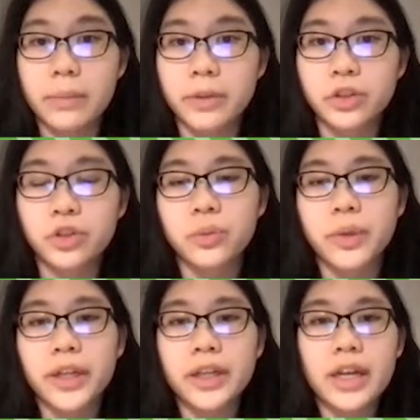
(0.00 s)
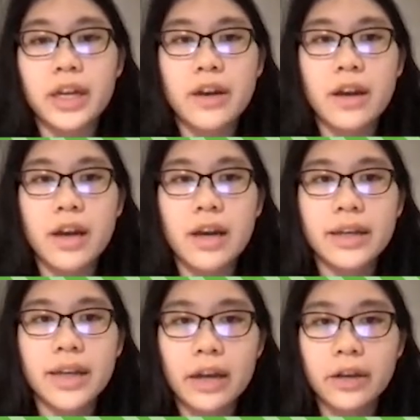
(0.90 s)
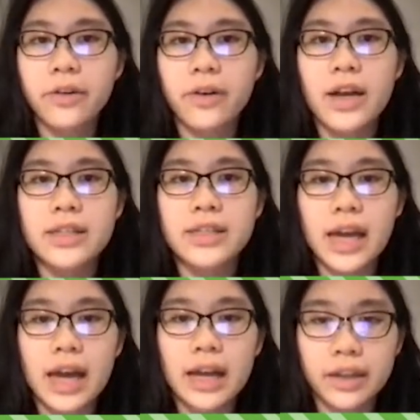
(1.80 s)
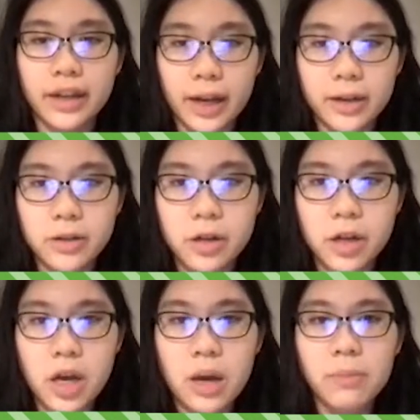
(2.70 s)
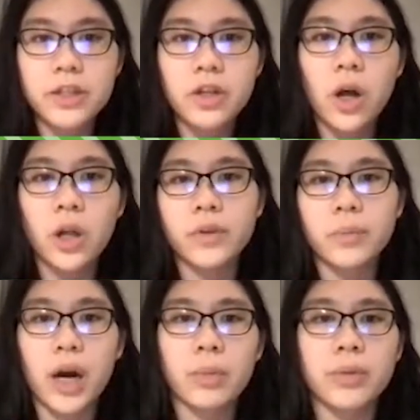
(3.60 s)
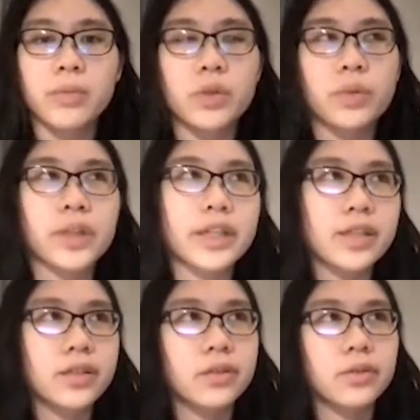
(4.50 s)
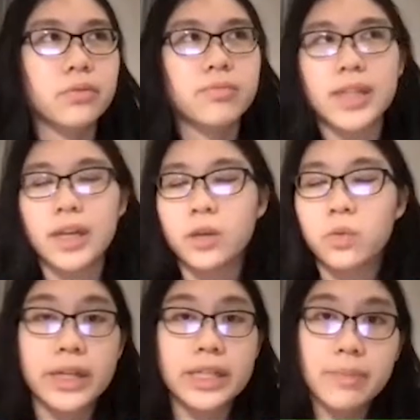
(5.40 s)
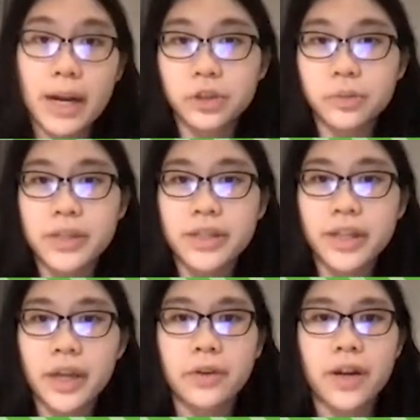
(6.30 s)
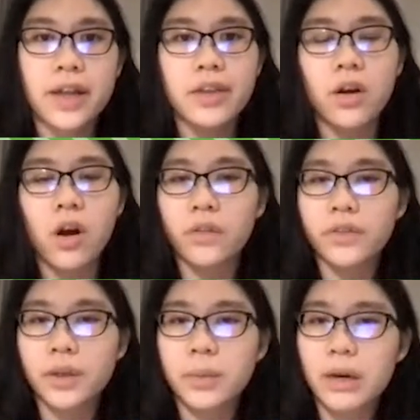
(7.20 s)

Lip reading: consuming. Categorize and connect. Put all of the problems related to, say, waste management together, and then all of them